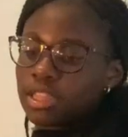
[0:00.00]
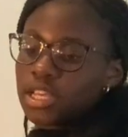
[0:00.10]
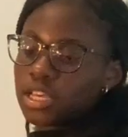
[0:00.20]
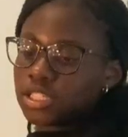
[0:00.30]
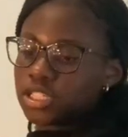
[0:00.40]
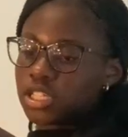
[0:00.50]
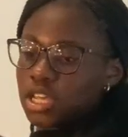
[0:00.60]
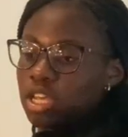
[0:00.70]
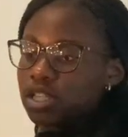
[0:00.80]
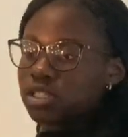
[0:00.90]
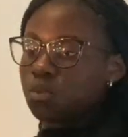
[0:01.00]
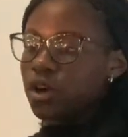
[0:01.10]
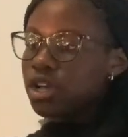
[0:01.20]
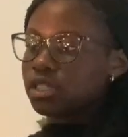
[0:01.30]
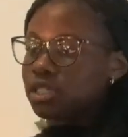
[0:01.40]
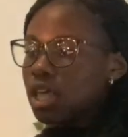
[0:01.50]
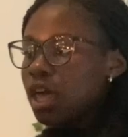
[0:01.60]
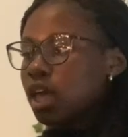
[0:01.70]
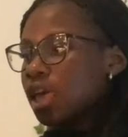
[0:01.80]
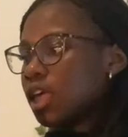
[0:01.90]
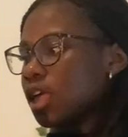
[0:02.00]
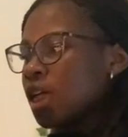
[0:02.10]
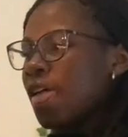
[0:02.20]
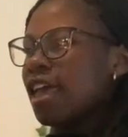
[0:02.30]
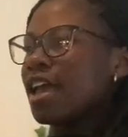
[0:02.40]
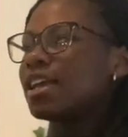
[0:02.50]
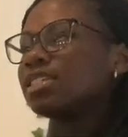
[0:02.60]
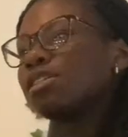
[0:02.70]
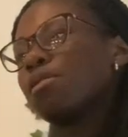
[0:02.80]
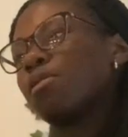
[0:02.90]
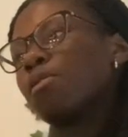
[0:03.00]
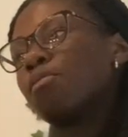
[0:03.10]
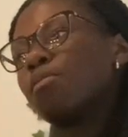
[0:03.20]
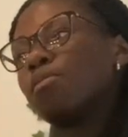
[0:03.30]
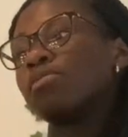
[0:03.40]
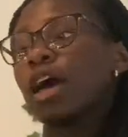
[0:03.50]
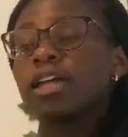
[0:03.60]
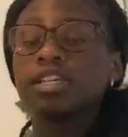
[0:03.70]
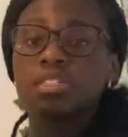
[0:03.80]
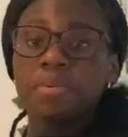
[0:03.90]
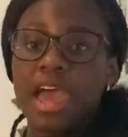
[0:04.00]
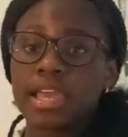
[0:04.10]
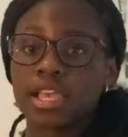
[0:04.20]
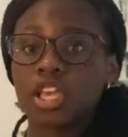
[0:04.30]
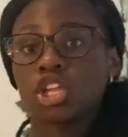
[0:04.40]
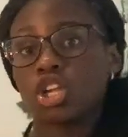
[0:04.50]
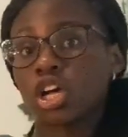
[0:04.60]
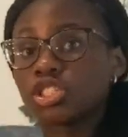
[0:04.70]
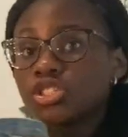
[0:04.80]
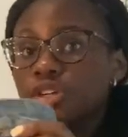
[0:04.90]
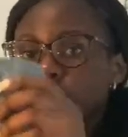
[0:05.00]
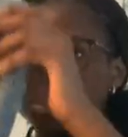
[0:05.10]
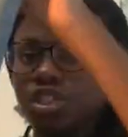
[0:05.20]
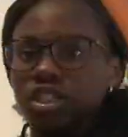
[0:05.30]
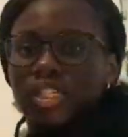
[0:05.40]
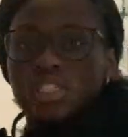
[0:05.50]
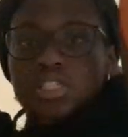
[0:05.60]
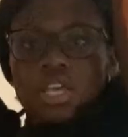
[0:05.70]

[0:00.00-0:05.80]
are these jeans where it's like, it's nineties baggy non-stretch jeans,